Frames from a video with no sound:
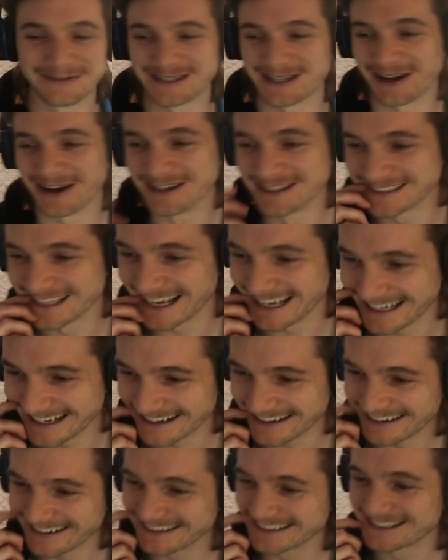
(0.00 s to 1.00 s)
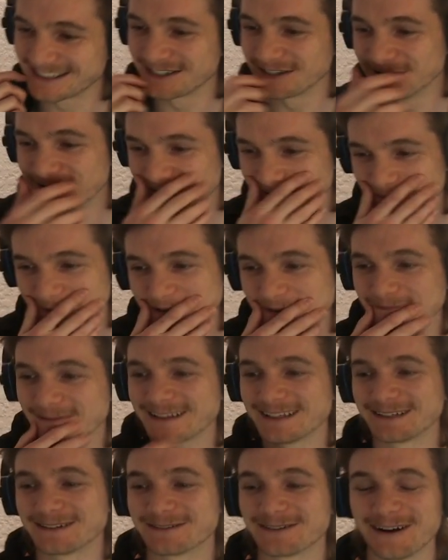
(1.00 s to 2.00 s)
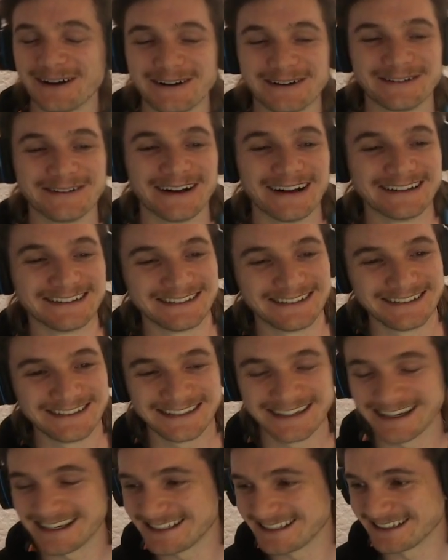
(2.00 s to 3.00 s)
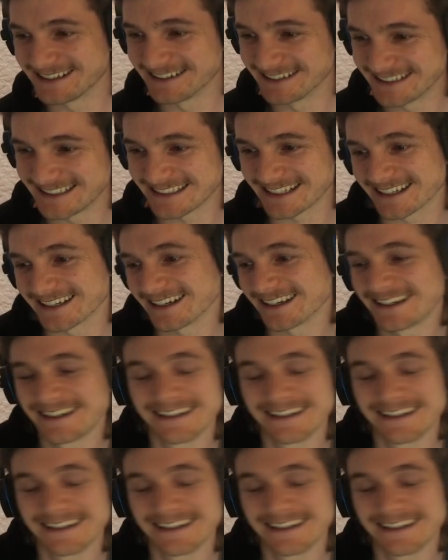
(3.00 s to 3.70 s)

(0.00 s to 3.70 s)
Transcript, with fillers: So I was like, oh, two people in a row. Do you guys know each other?